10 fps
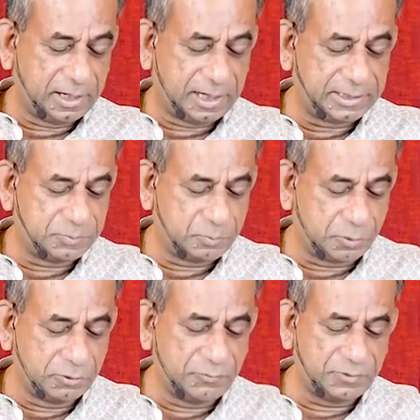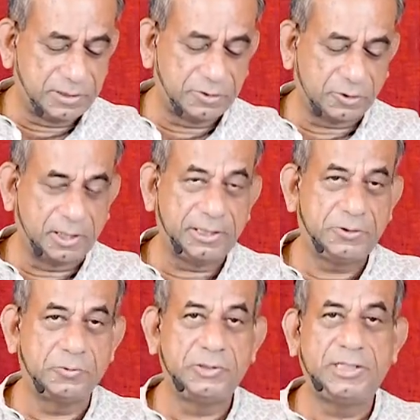I sport with
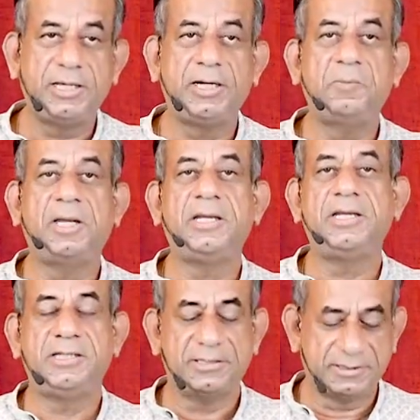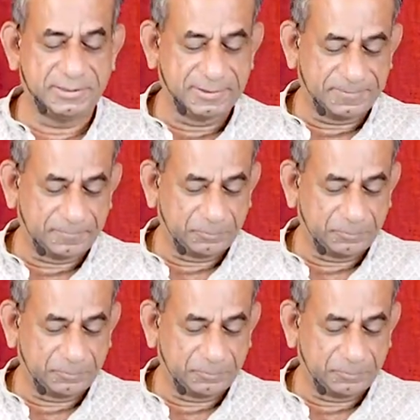solitude here in my regions.